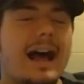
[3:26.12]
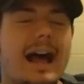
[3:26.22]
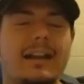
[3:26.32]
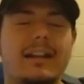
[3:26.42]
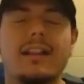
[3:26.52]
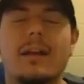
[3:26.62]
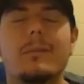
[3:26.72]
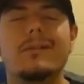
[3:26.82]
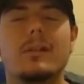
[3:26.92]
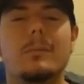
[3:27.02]
honestly, I'm
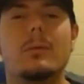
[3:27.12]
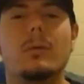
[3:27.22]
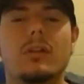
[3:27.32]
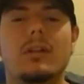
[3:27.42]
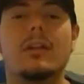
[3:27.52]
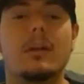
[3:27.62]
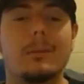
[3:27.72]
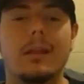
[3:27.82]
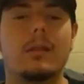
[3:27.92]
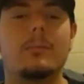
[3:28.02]
wishing them both good luck.
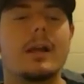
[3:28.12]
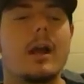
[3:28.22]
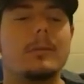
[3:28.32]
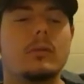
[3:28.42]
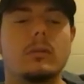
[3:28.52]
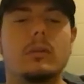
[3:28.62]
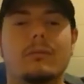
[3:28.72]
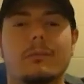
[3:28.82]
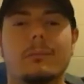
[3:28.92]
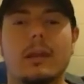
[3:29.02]
This is a big opportunity
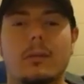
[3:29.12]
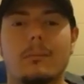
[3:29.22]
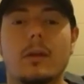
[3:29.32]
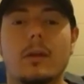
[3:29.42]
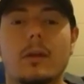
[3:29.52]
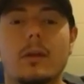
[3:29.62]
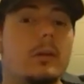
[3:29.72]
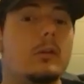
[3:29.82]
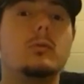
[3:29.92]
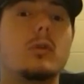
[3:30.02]
from Taysom Hill,
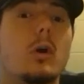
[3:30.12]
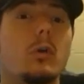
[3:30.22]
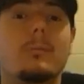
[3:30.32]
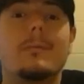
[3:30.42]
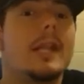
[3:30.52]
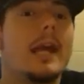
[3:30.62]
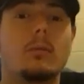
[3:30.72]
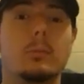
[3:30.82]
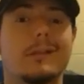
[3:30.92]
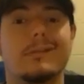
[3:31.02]
and who knows, maybe
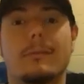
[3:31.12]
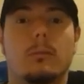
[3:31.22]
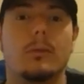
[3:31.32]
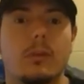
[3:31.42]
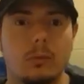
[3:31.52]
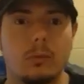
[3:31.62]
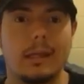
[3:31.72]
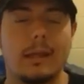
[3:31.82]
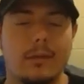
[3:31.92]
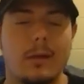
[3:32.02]
next week Jameis Winston will
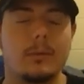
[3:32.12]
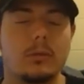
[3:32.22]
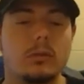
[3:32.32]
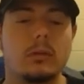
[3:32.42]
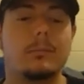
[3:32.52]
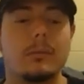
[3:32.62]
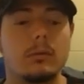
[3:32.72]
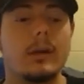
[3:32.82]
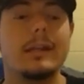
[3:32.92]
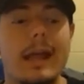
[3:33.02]
get his opportunity.
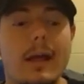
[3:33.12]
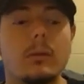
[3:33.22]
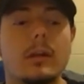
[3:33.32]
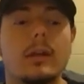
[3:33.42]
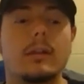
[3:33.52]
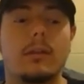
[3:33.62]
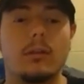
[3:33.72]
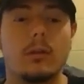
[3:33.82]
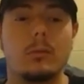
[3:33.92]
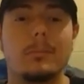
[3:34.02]
But right now,
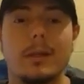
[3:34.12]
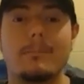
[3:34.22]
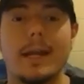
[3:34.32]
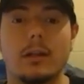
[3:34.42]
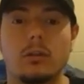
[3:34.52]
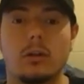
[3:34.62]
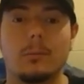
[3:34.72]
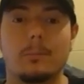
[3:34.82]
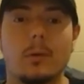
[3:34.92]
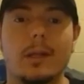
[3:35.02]
this is going to be a mega
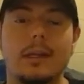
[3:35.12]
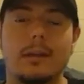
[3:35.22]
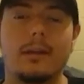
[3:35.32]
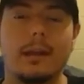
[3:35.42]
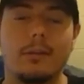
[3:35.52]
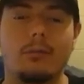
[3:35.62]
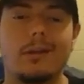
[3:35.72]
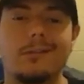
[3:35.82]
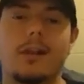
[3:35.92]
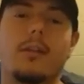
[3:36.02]
turning point in the Saints
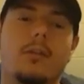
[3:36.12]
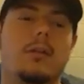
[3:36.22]
franchise.